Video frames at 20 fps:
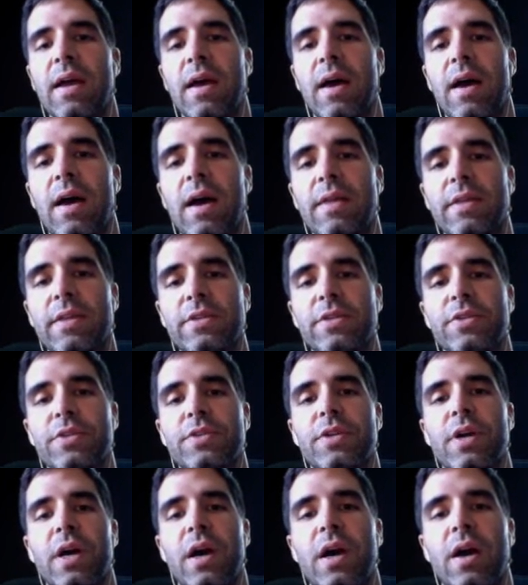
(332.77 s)
This is
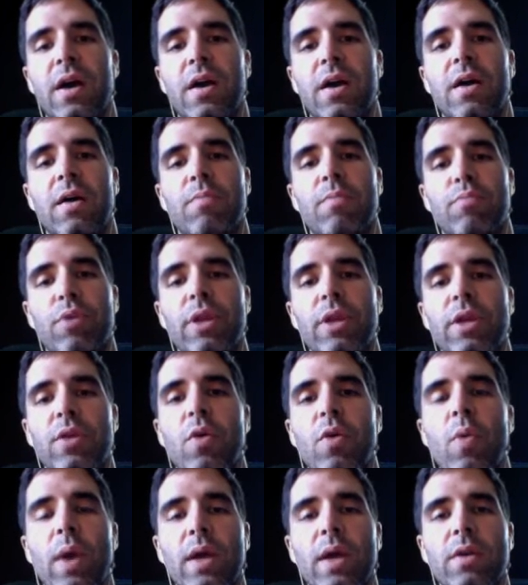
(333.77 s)
a pretty
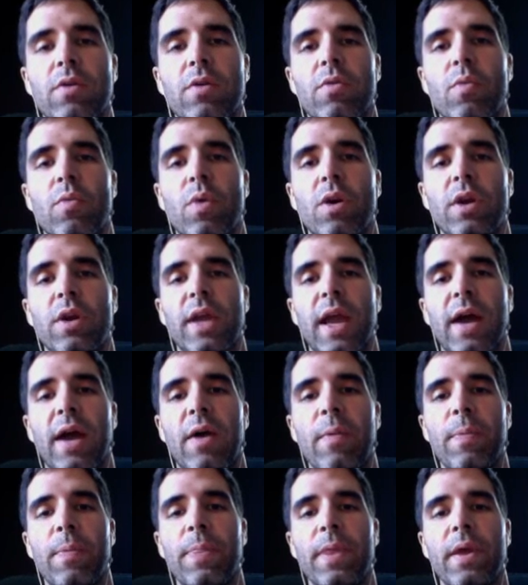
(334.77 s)
quick little
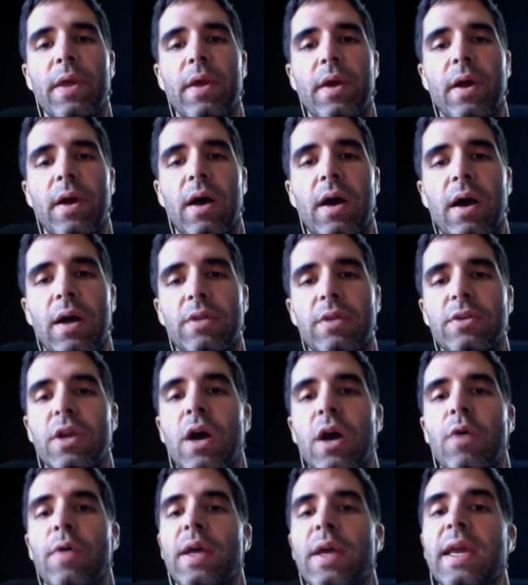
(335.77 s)
workout. That
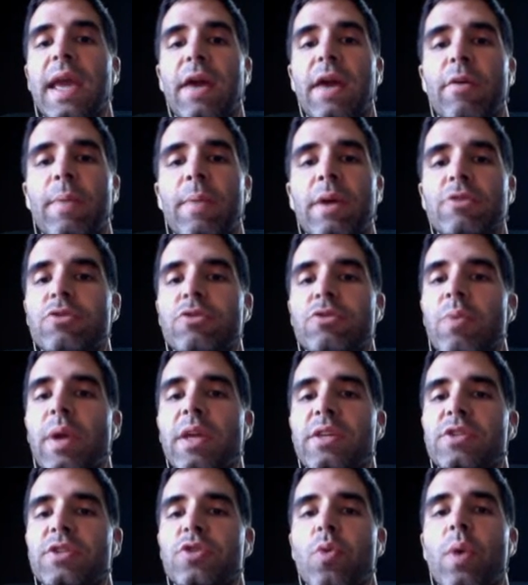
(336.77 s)
kettlebell
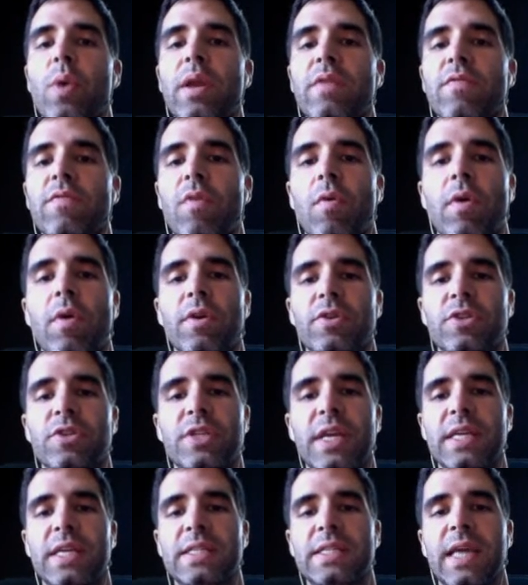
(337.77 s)
swings 24 and
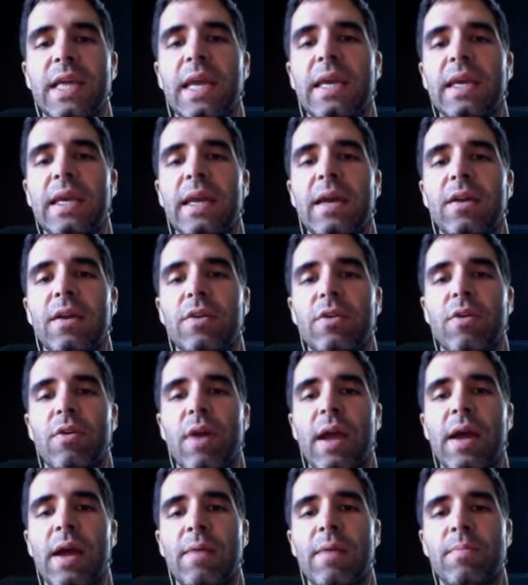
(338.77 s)
16
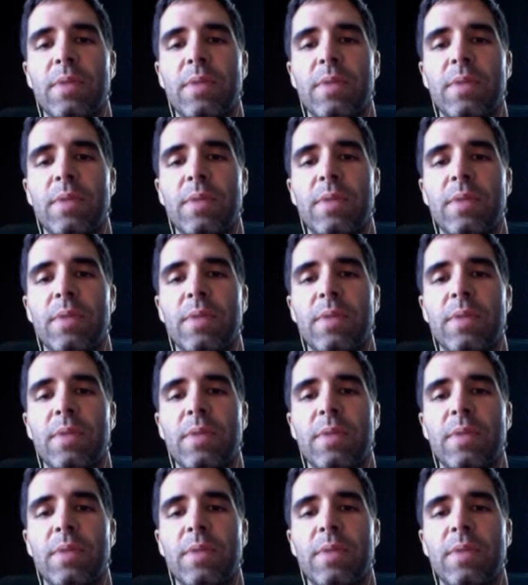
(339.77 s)
kilogram.